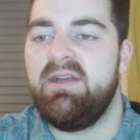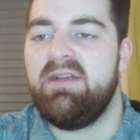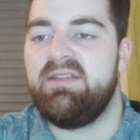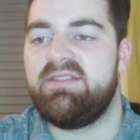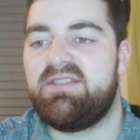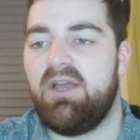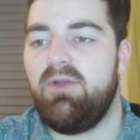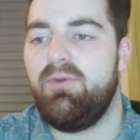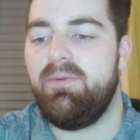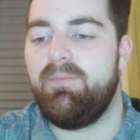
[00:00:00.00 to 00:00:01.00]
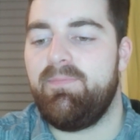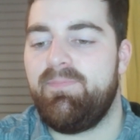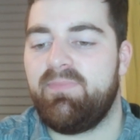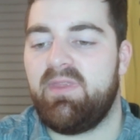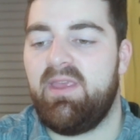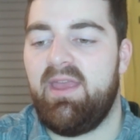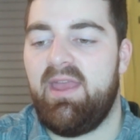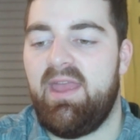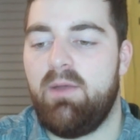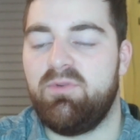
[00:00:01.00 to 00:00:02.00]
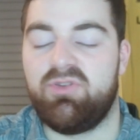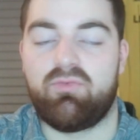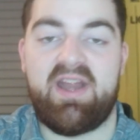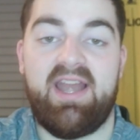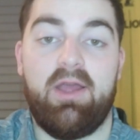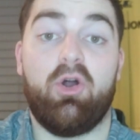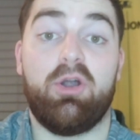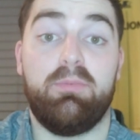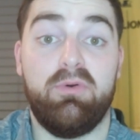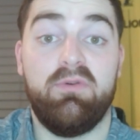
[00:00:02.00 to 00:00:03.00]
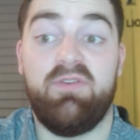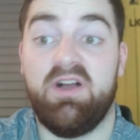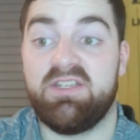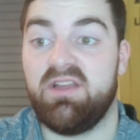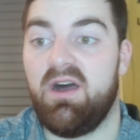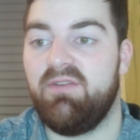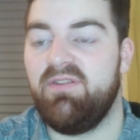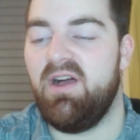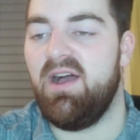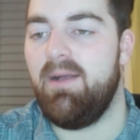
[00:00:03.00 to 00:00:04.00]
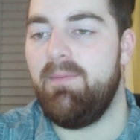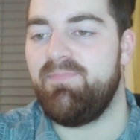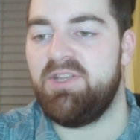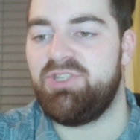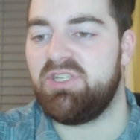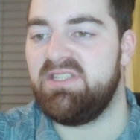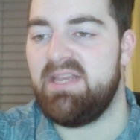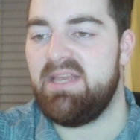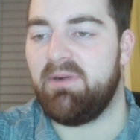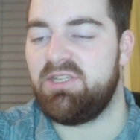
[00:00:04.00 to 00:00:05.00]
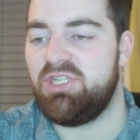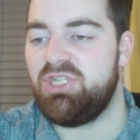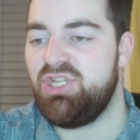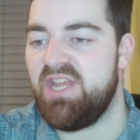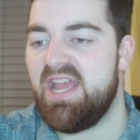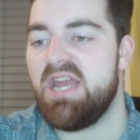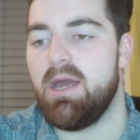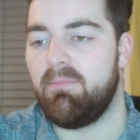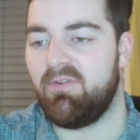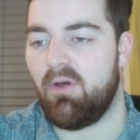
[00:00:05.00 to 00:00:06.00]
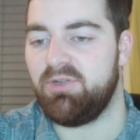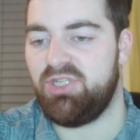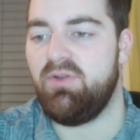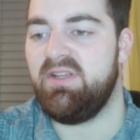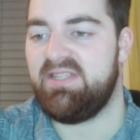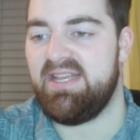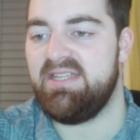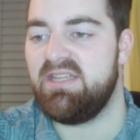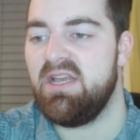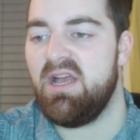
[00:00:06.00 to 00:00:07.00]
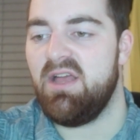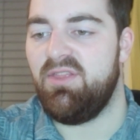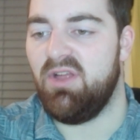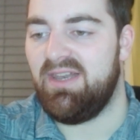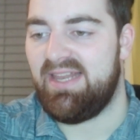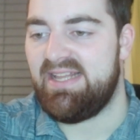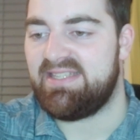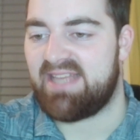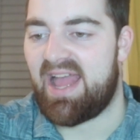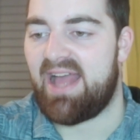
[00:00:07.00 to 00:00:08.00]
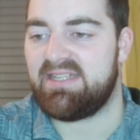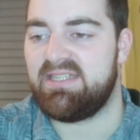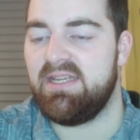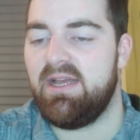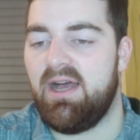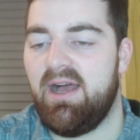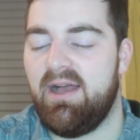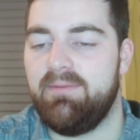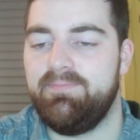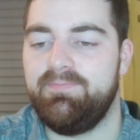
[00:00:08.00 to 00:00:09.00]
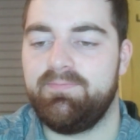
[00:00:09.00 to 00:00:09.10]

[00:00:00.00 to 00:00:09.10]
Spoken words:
so it was a really horrible first half. As you can see by the sheer number of opportunities that Leeds had, a